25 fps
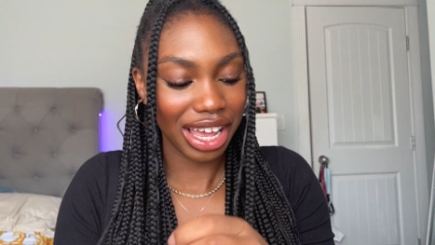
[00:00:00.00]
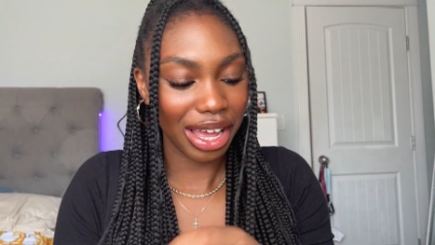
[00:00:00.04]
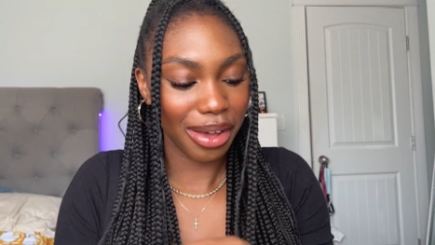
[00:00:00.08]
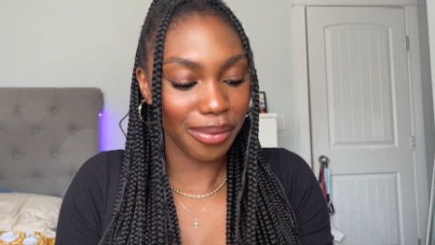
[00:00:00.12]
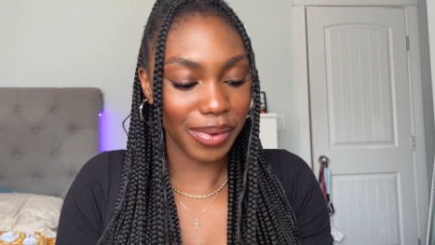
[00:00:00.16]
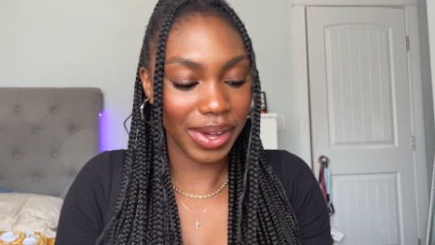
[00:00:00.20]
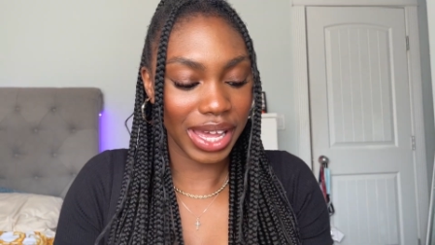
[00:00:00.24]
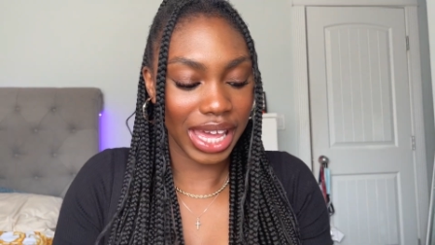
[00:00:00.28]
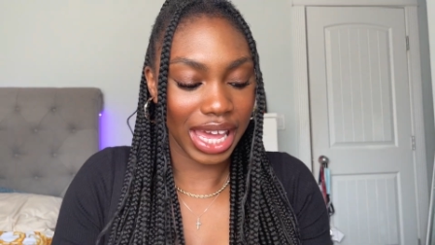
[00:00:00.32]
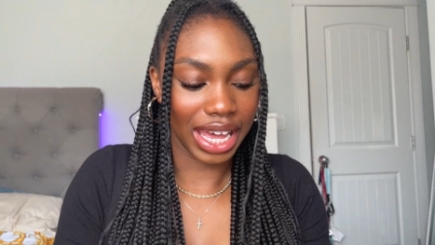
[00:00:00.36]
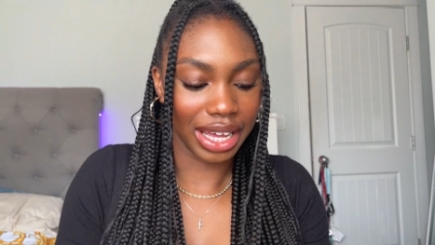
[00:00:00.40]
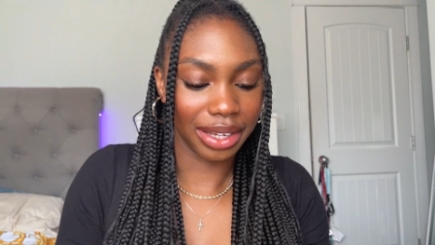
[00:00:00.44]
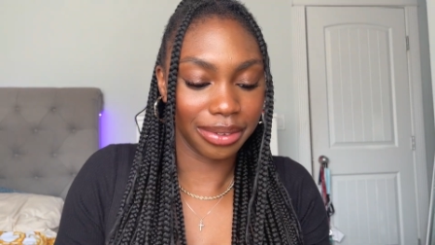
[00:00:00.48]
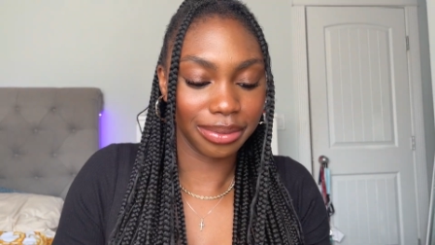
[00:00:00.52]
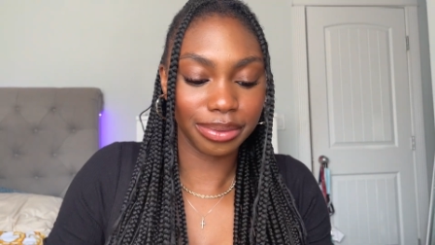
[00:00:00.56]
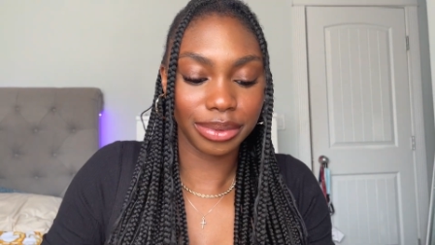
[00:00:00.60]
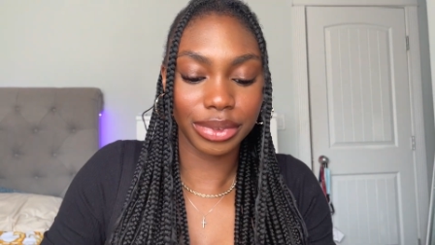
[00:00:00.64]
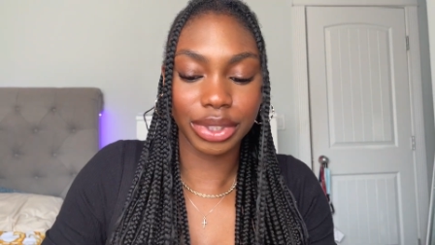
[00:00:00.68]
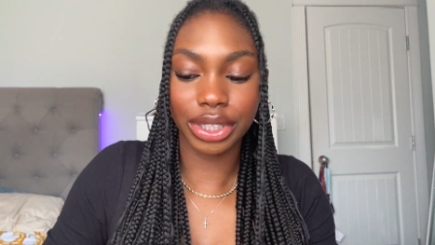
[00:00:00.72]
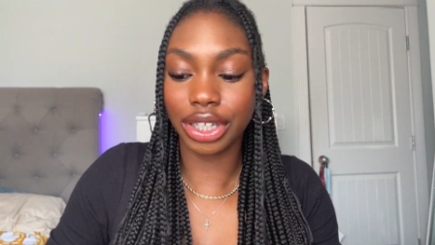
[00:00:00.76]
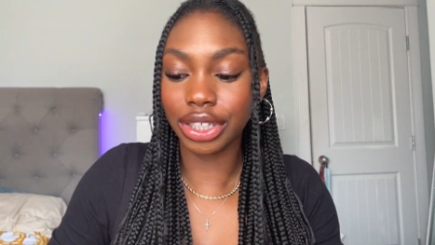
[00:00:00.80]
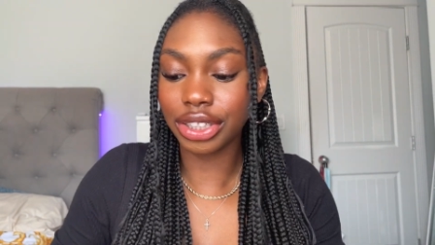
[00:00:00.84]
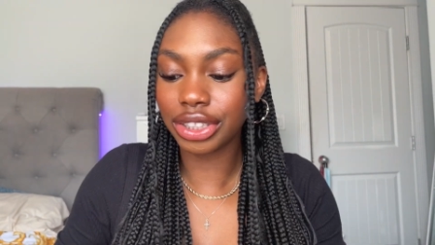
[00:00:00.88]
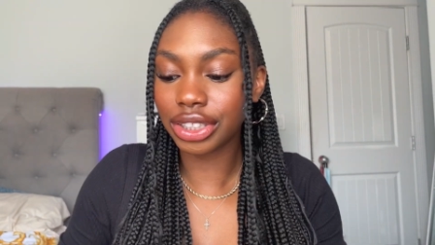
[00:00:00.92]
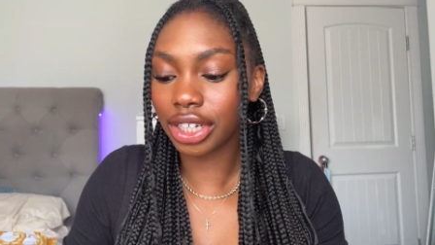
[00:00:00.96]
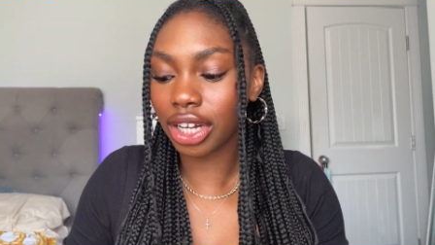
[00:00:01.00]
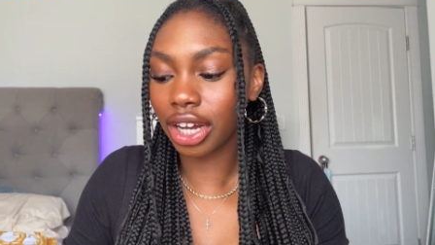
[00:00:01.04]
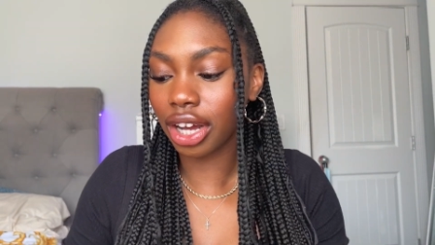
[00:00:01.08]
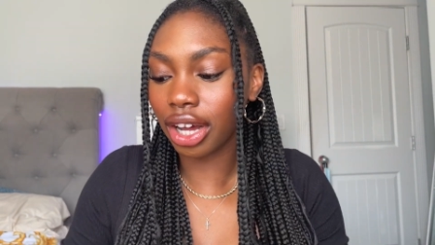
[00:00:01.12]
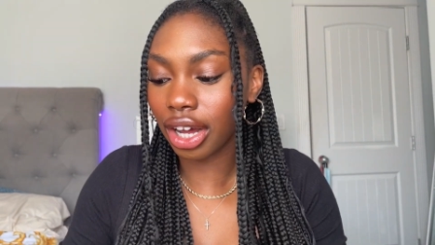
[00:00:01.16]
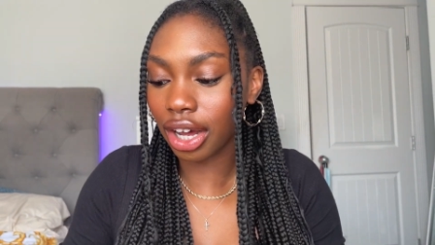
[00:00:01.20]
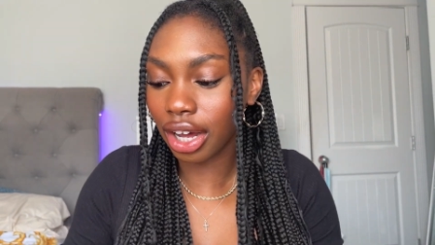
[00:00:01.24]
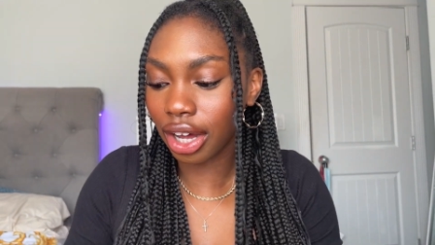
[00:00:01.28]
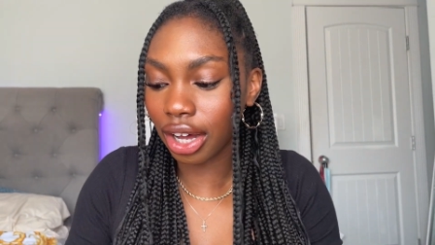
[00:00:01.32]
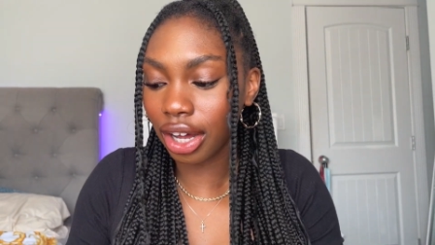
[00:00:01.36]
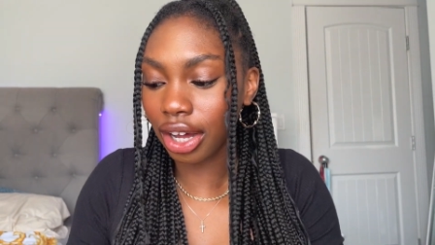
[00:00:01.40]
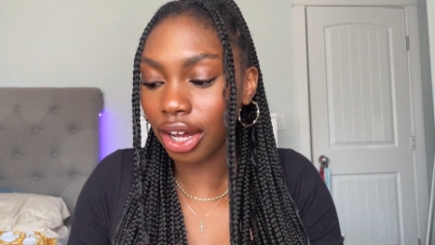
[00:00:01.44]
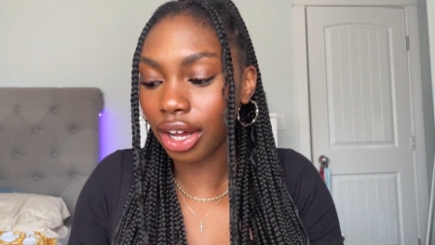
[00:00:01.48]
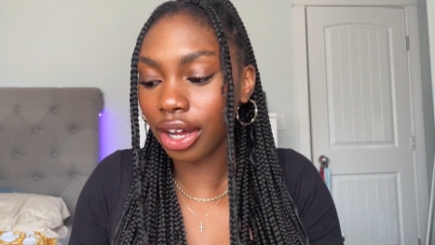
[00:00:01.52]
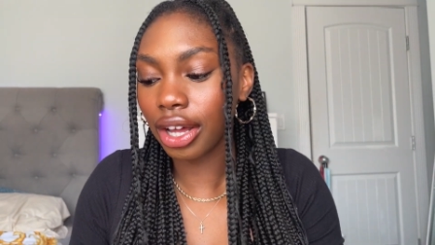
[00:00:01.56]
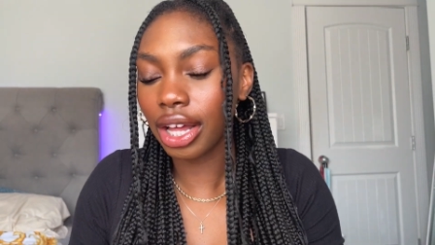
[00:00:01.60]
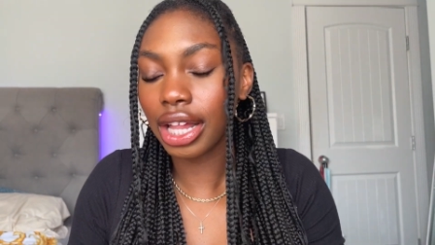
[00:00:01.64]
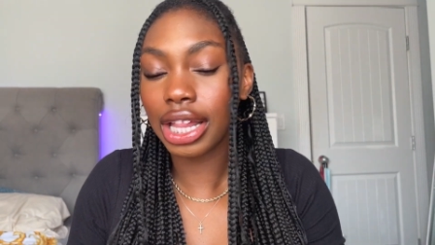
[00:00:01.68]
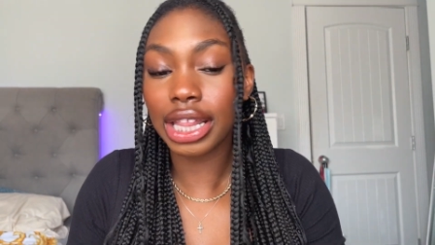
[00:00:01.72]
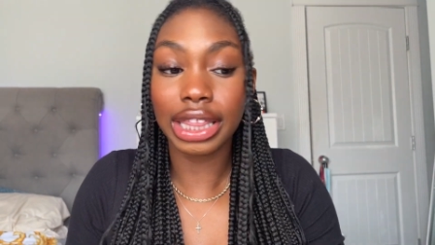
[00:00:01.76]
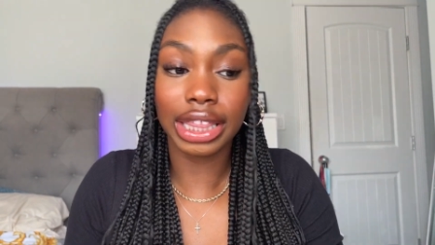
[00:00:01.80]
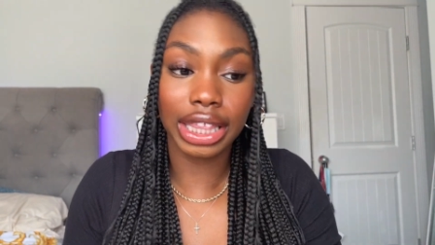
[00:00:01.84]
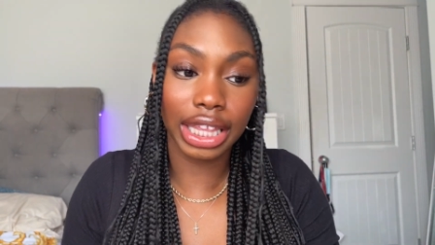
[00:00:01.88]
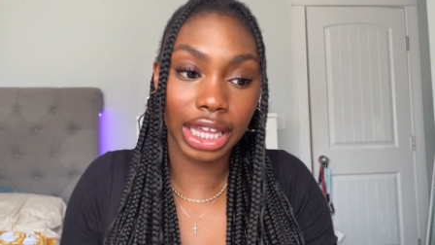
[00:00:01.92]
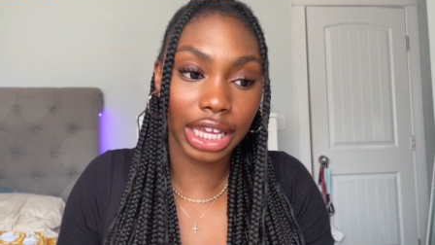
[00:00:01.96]
But yeah, those are all
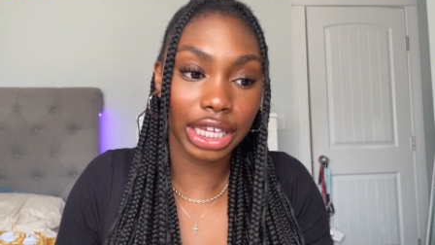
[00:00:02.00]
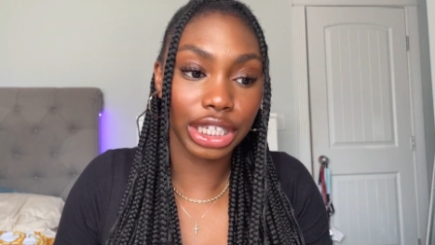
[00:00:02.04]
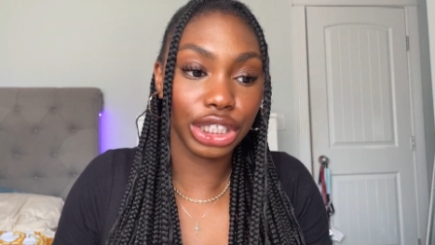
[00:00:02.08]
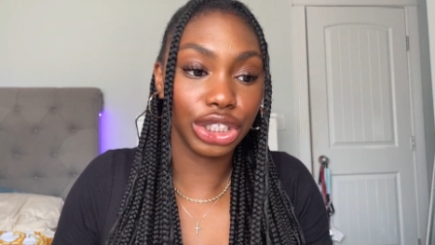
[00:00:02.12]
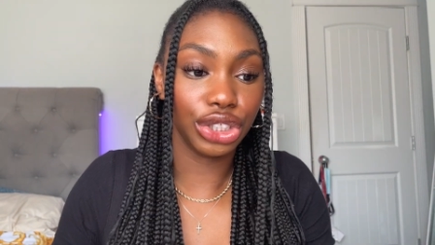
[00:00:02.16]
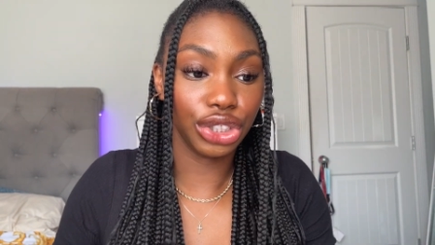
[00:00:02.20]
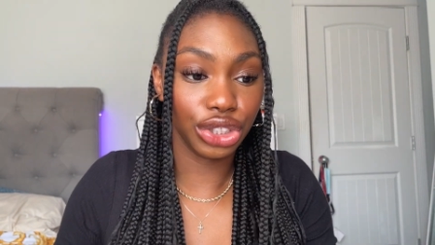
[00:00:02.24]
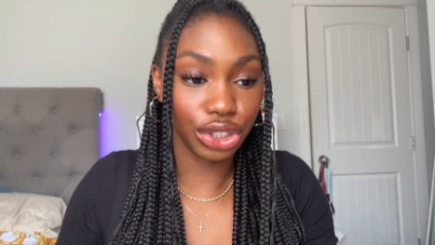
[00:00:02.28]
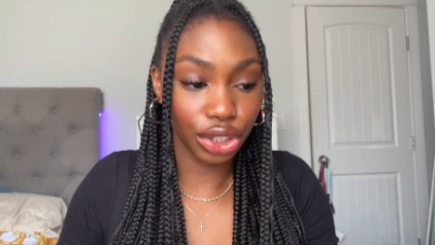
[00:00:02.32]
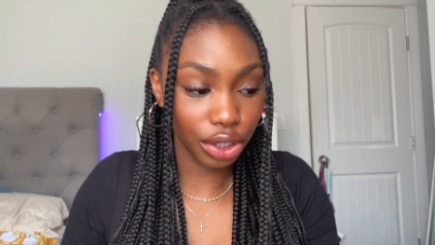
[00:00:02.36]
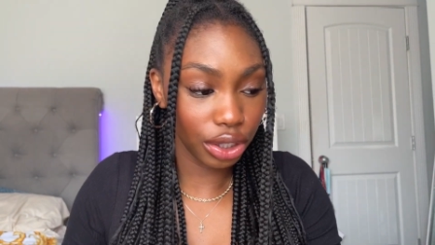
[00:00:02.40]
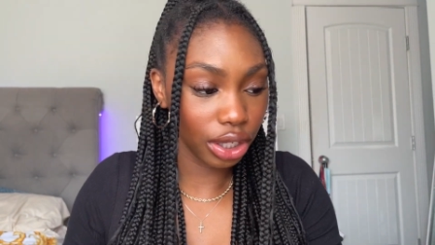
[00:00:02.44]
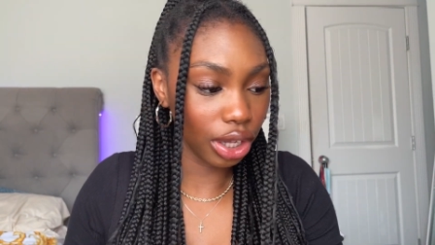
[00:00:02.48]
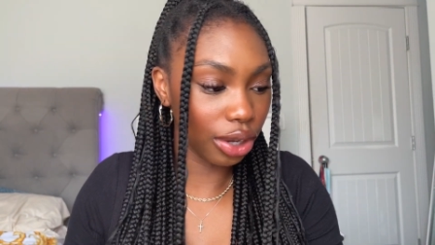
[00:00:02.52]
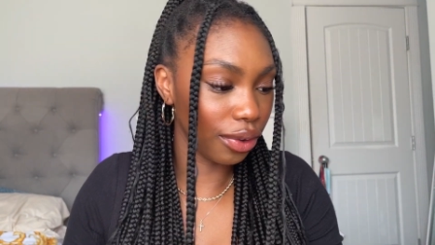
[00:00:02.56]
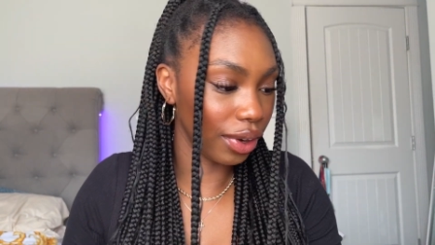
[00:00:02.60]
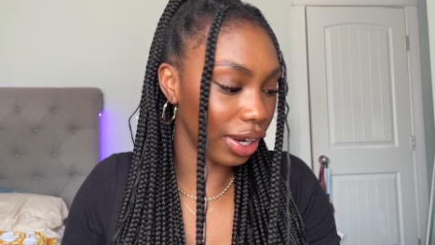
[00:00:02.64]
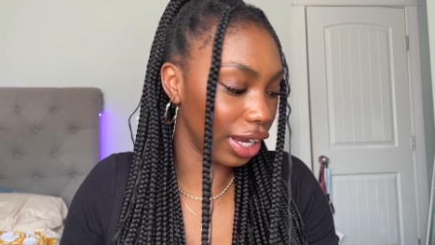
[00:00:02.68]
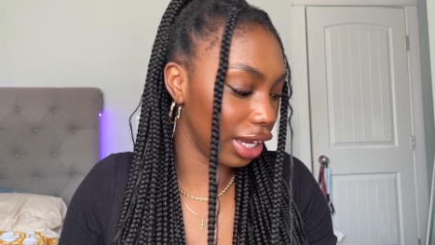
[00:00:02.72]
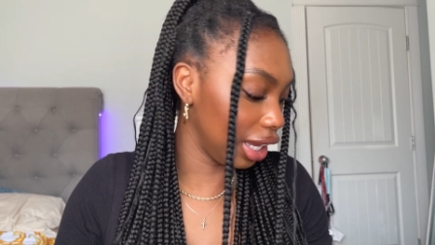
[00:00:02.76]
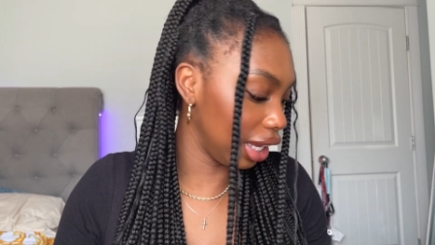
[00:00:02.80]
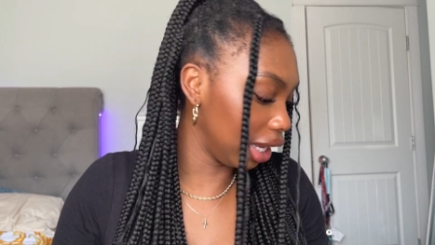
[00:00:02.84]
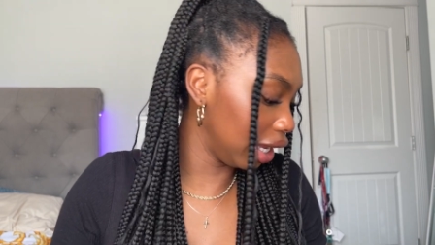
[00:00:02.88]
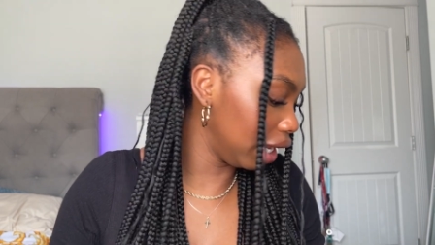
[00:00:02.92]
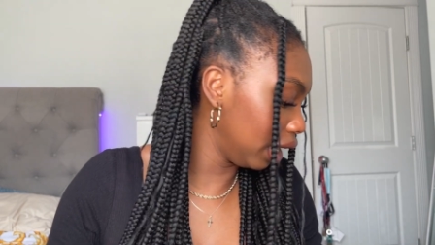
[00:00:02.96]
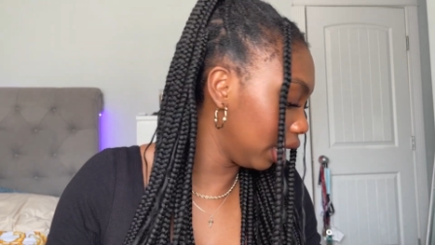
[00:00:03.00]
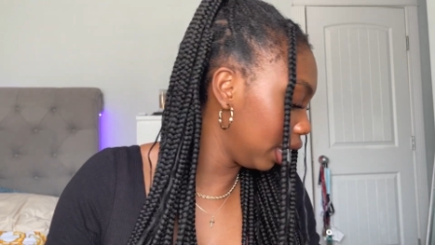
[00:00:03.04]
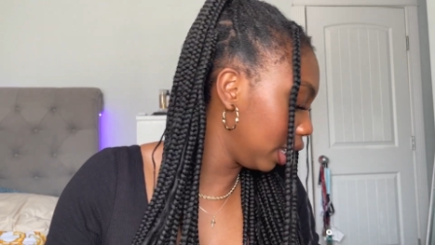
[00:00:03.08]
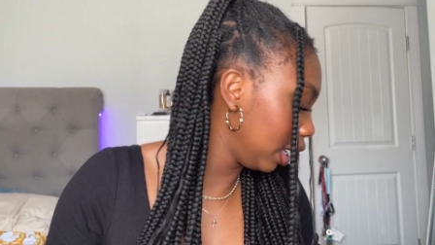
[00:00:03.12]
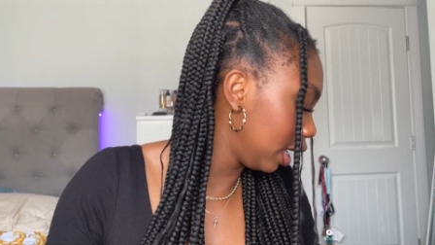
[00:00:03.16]
the jewelry